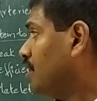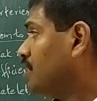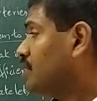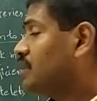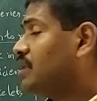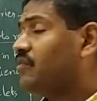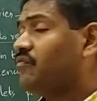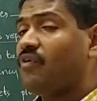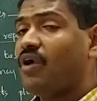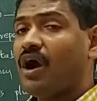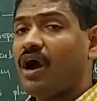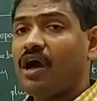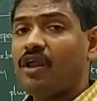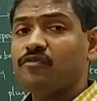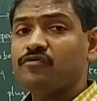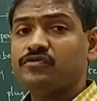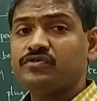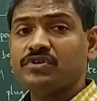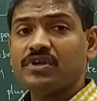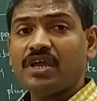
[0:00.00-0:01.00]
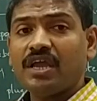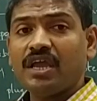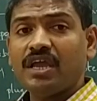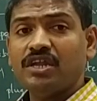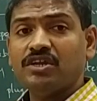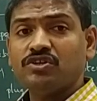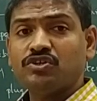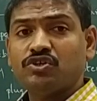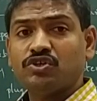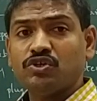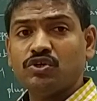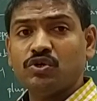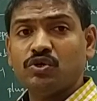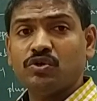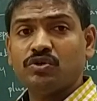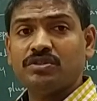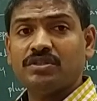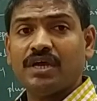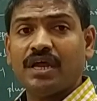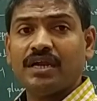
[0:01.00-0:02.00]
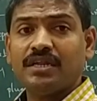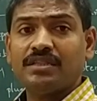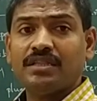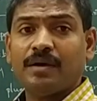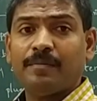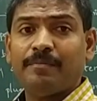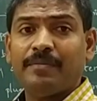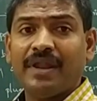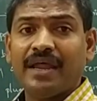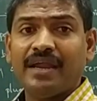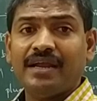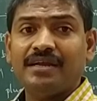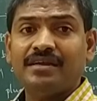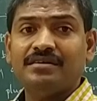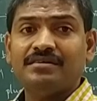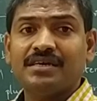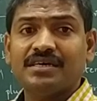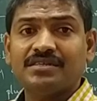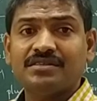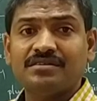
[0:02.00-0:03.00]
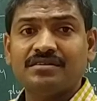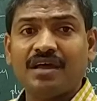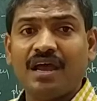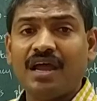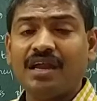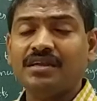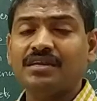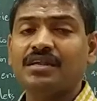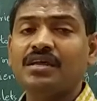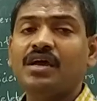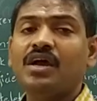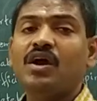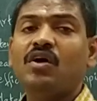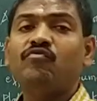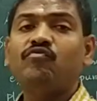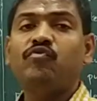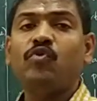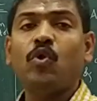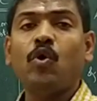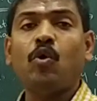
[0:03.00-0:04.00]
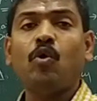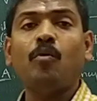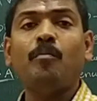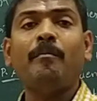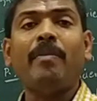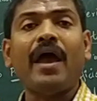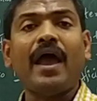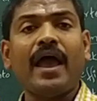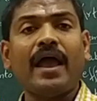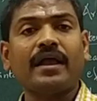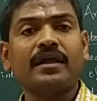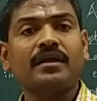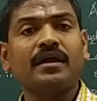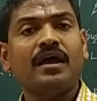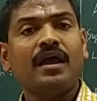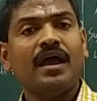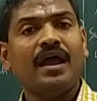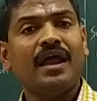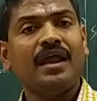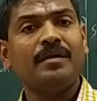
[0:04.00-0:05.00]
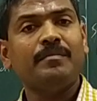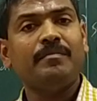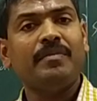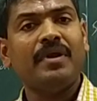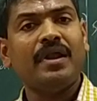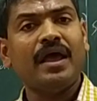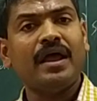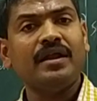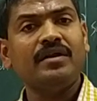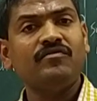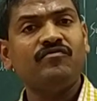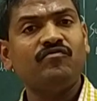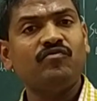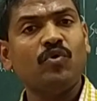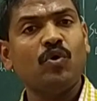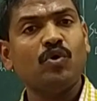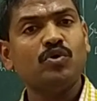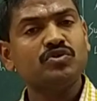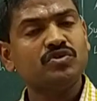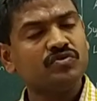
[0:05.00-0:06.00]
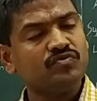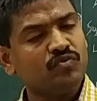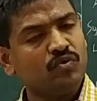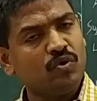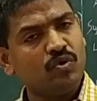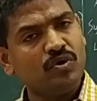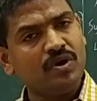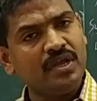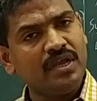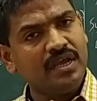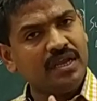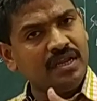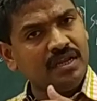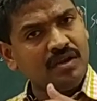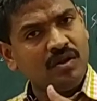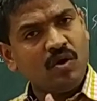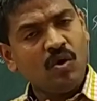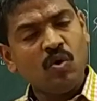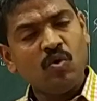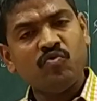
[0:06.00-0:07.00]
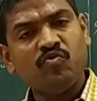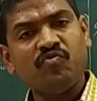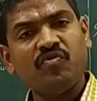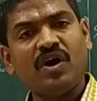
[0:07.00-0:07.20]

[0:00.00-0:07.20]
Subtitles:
the valves ensure that the blood does not flow back and blood flows only in